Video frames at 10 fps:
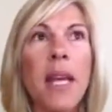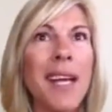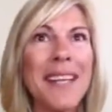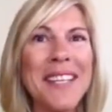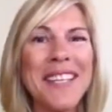
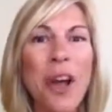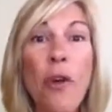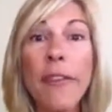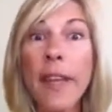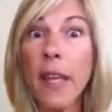
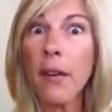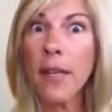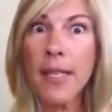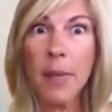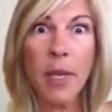overhearing
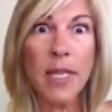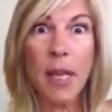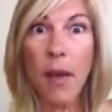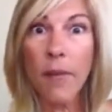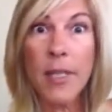somebody's
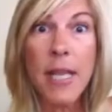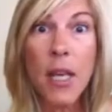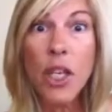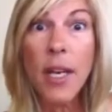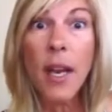
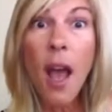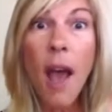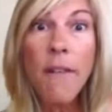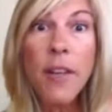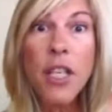conversation in a
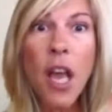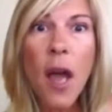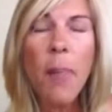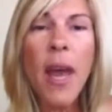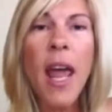coffee
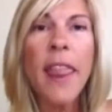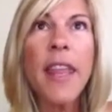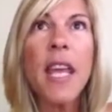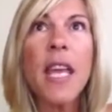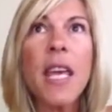shop, and I
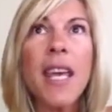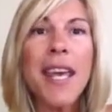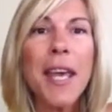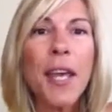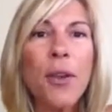think,
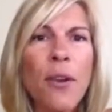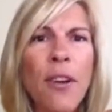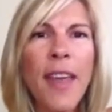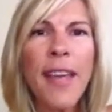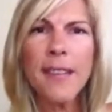
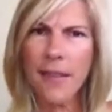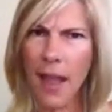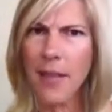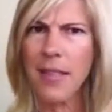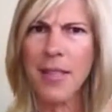
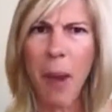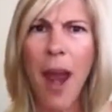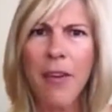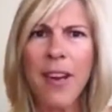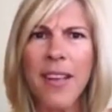that's
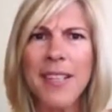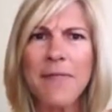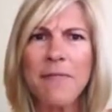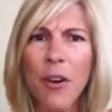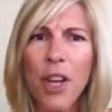inspiring, it's
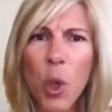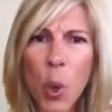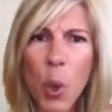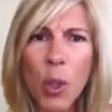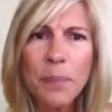very
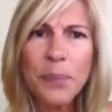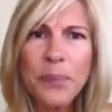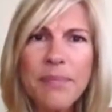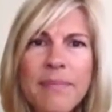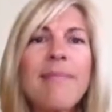cool.
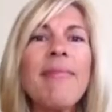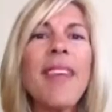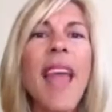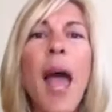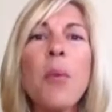
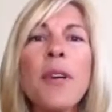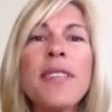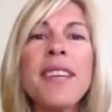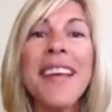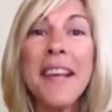I would
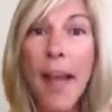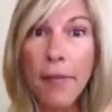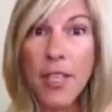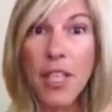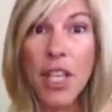
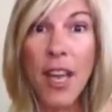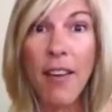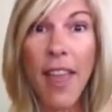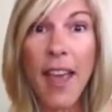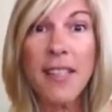love to share
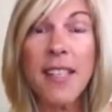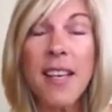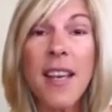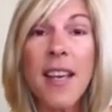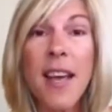that
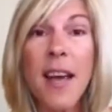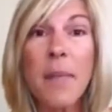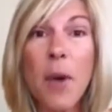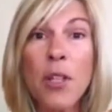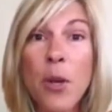
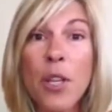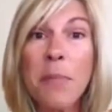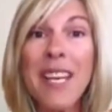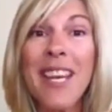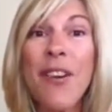on social
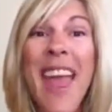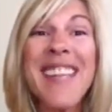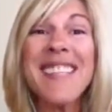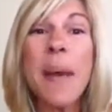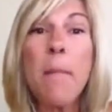media
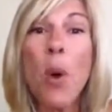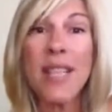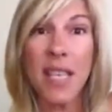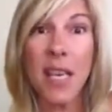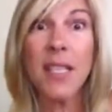at some
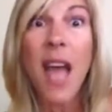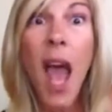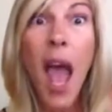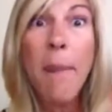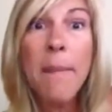point in
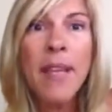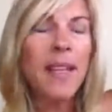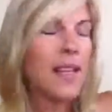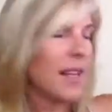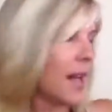time.
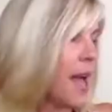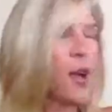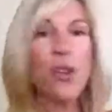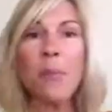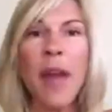I
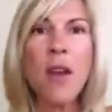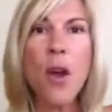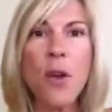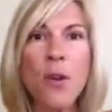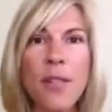go to my
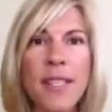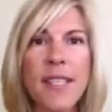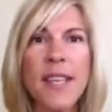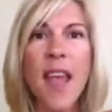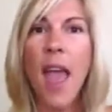
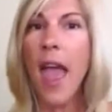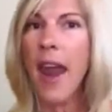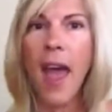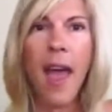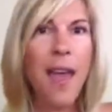notes and
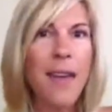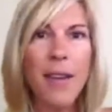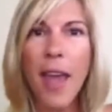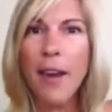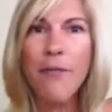I
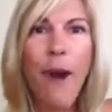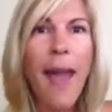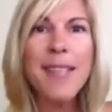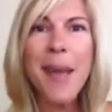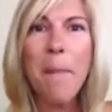kind of
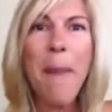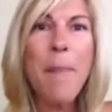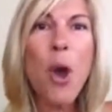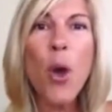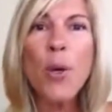write up my
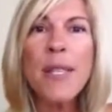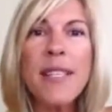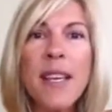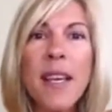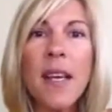
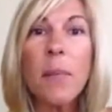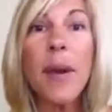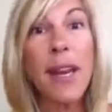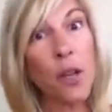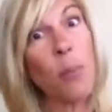post,
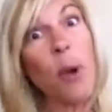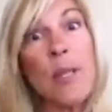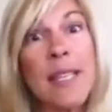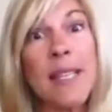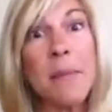but I don't
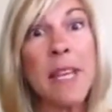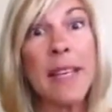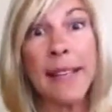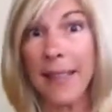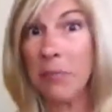post it
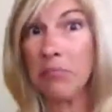immediately.